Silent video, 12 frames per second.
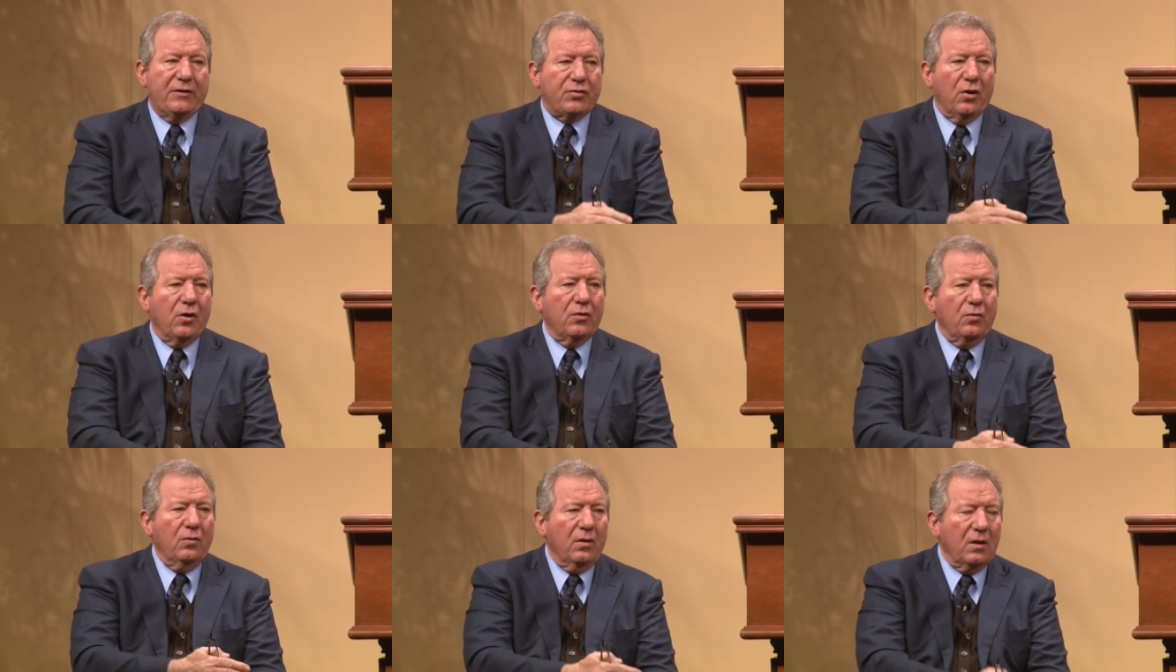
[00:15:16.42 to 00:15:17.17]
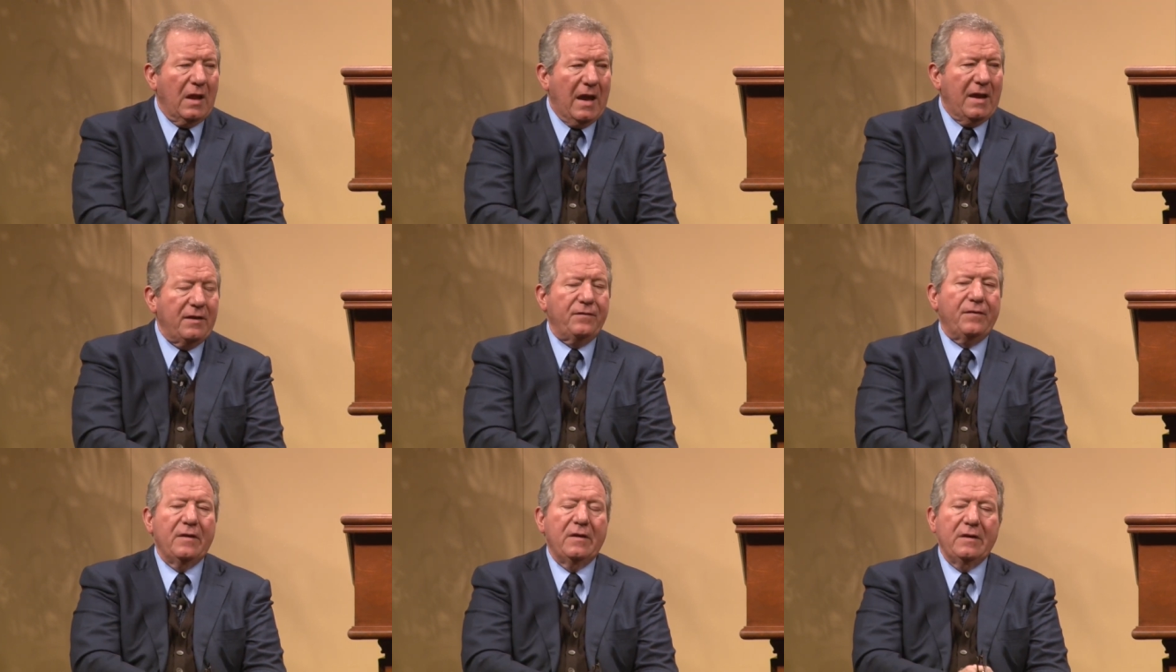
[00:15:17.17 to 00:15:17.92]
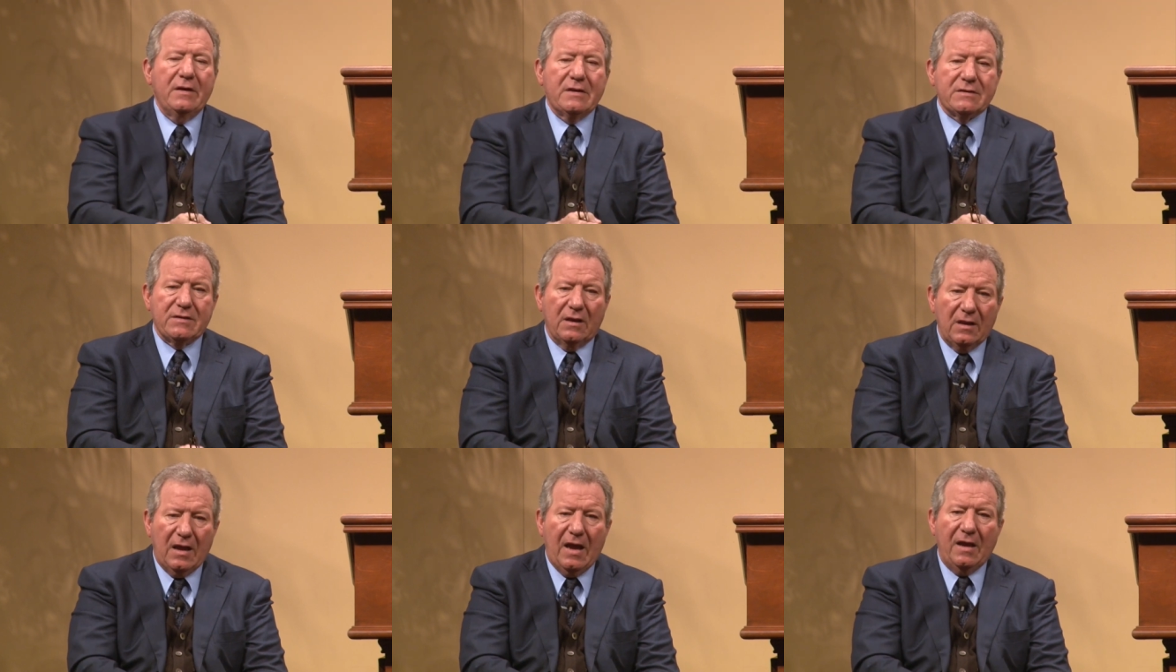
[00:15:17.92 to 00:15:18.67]
Eternal life is
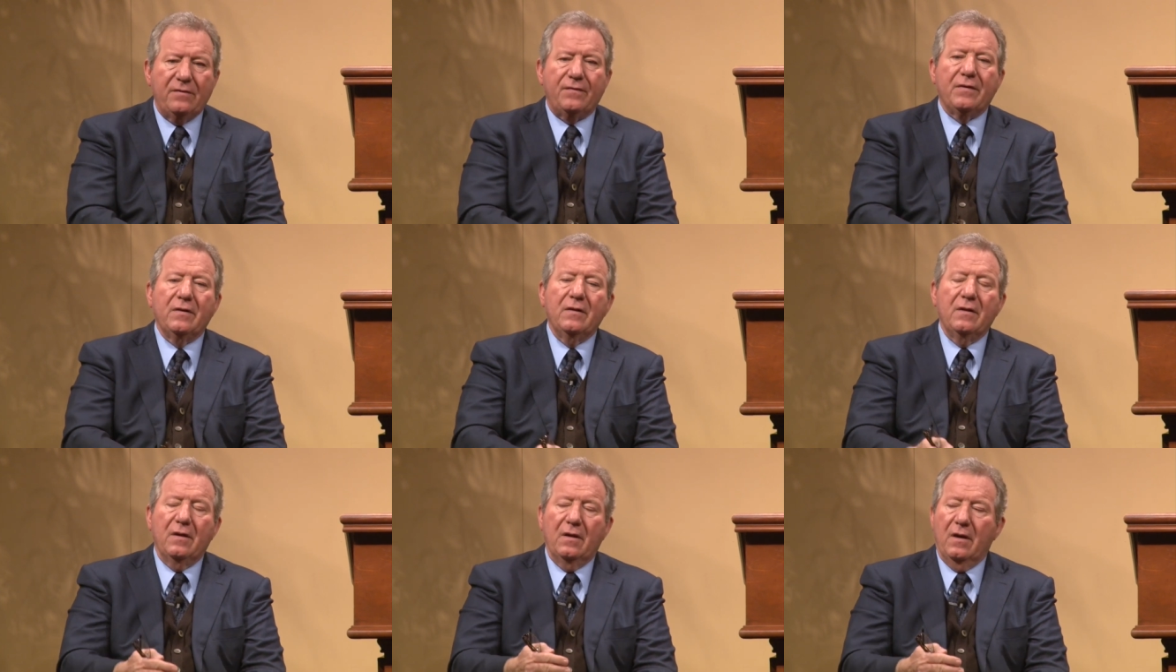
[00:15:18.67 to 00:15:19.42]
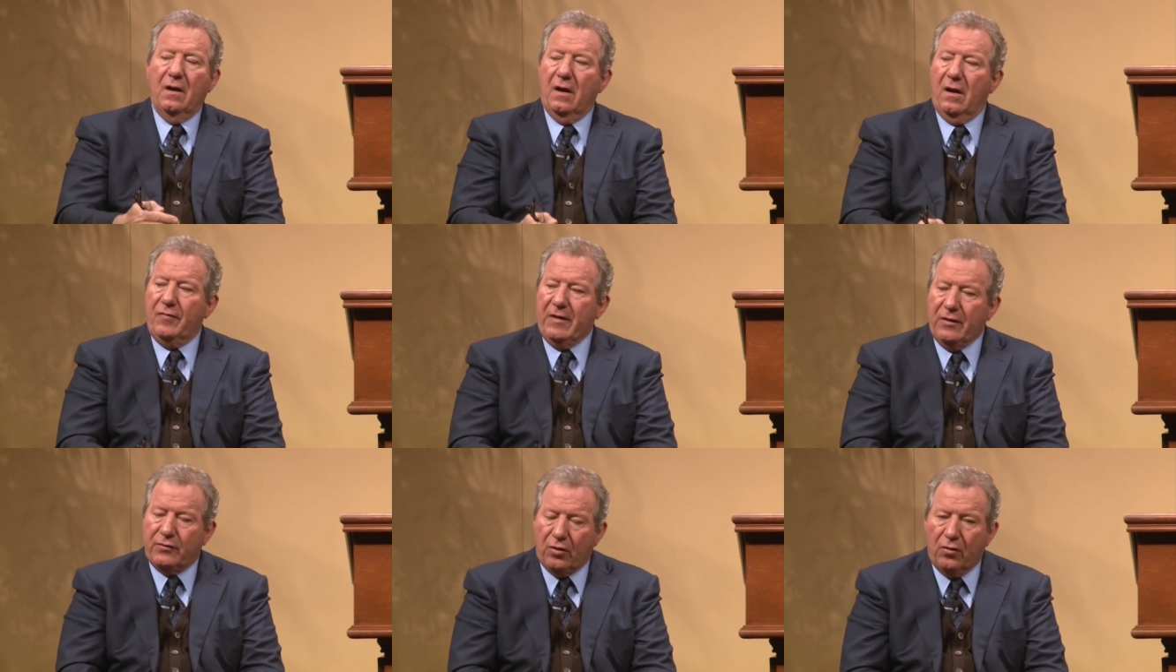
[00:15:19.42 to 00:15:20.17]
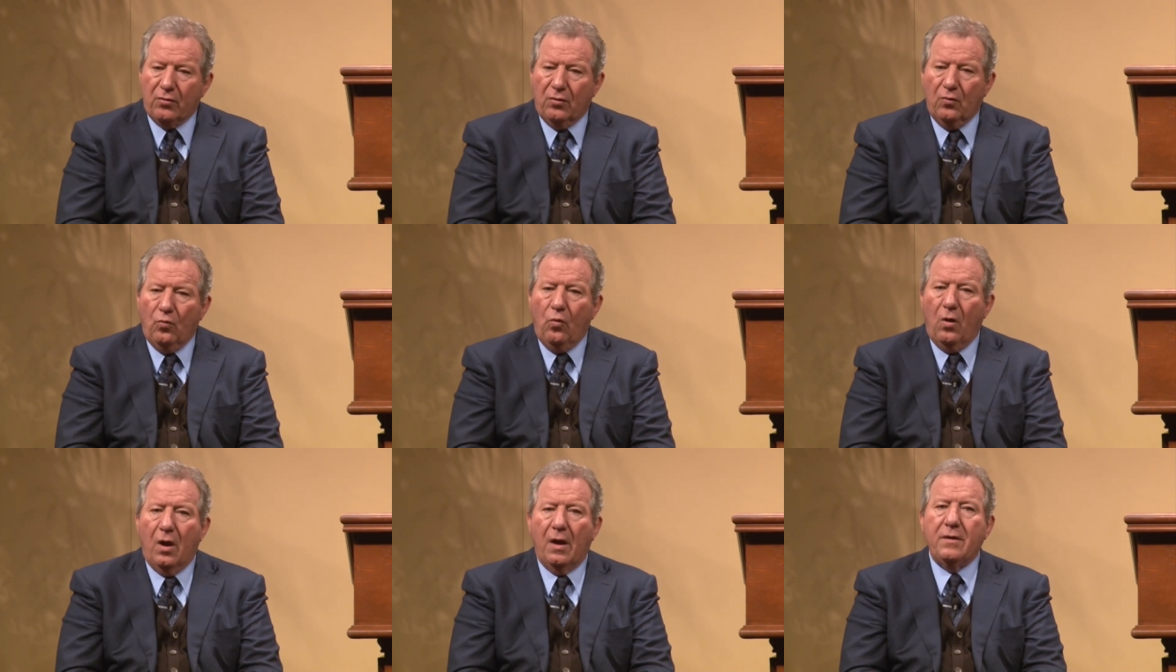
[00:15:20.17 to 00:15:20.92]
the life of the eternal
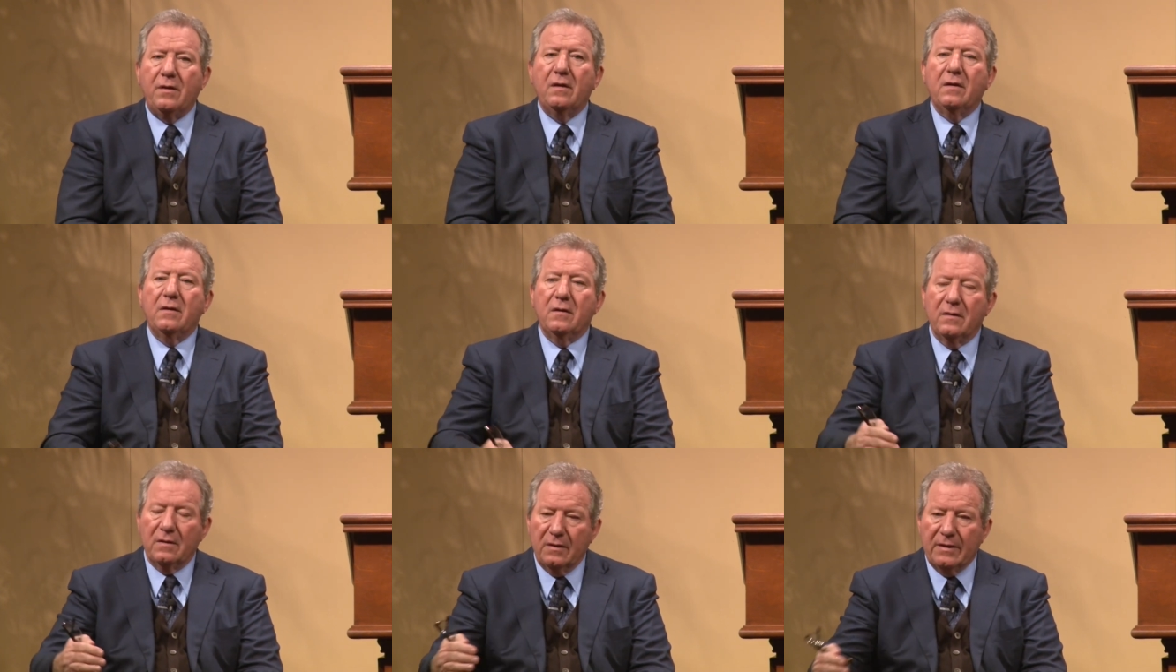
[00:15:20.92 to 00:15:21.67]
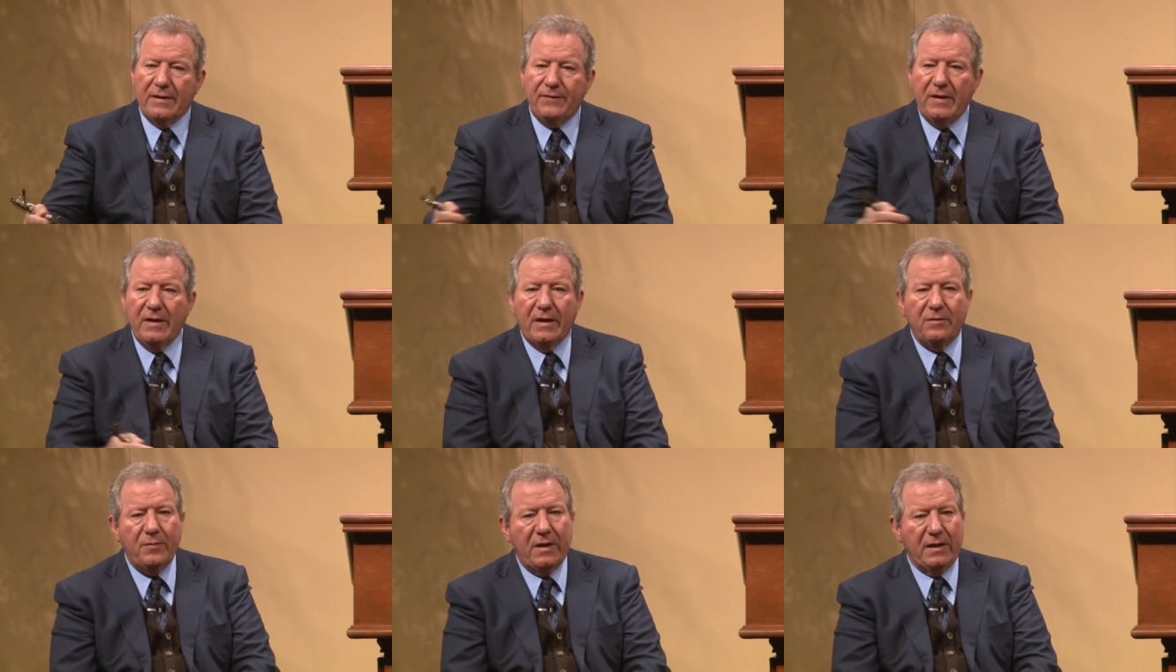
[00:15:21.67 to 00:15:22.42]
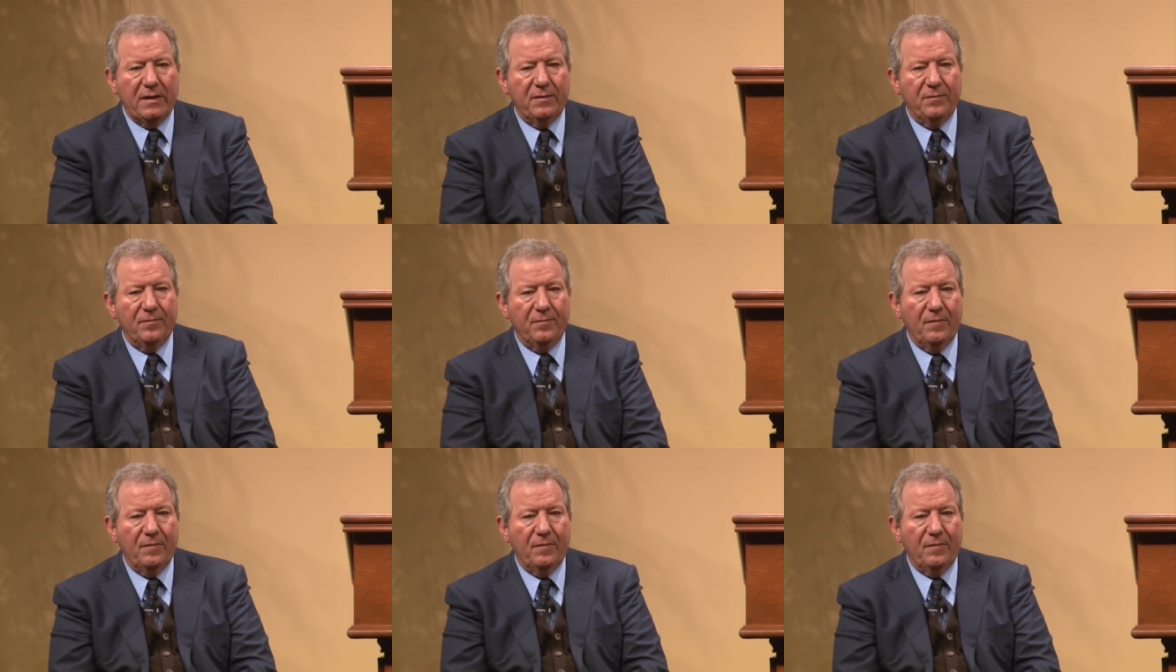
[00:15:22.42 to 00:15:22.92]
one living in me.